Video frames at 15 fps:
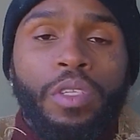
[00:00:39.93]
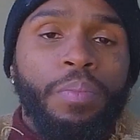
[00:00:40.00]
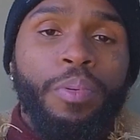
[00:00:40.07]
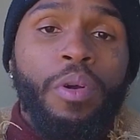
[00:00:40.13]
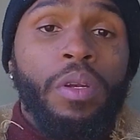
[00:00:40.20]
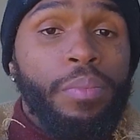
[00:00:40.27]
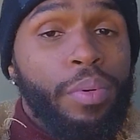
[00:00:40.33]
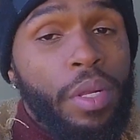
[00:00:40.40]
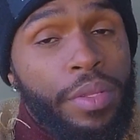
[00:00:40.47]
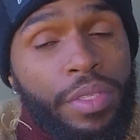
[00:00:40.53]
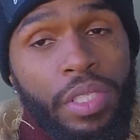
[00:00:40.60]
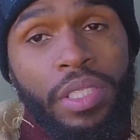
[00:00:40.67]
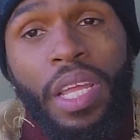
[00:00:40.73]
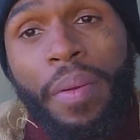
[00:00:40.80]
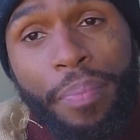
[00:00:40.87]
important, brothers,
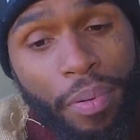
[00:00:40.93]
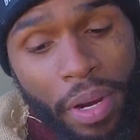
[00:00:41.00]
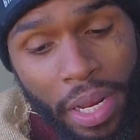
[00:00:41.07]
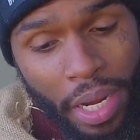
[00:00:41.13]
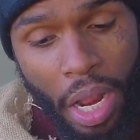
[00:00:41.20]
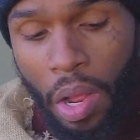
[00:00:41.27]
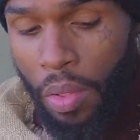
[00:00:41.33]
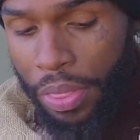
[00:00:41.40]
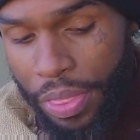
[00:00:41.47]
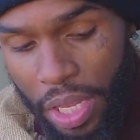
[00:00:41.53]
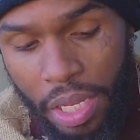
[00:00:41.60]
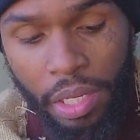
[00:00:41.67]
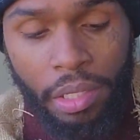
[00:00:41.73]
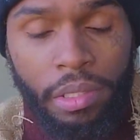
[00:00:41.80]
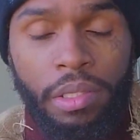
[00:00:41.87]
is I pray in all
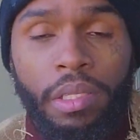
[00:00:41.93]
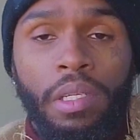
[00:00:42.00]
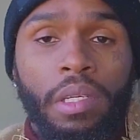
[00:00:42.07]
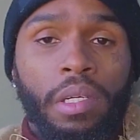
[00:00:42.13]
things